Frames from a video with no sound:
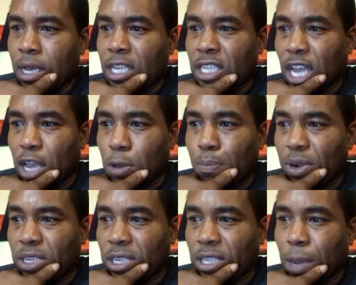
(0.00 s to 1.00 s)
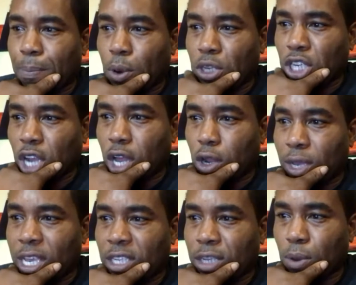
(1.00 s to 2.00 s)
Castano brushes up on Charlo,
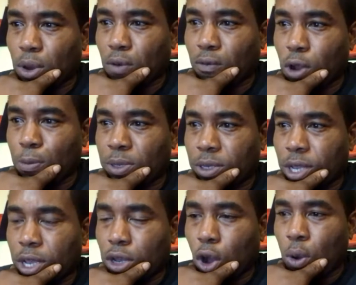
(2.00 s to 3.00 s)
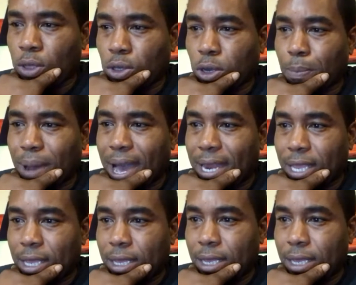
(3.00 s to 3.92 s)
gets him on the ropes, going to the body.